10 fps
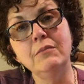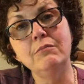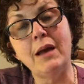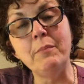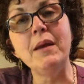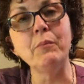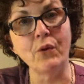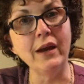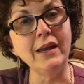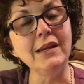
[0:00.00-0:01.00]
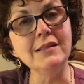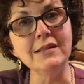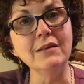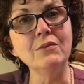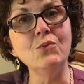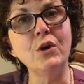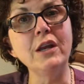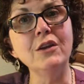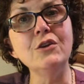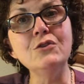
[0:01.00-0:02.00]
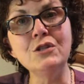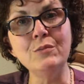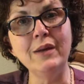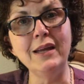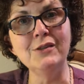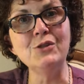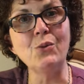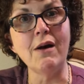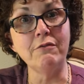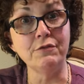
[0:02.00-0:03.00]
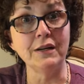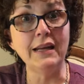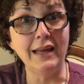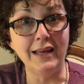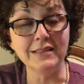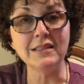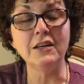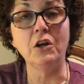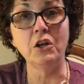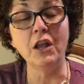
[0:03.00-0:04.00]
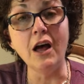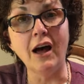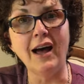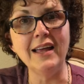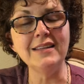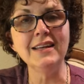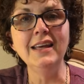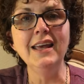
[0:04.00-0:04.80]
my memory isn't what it used to be and so i forget a lot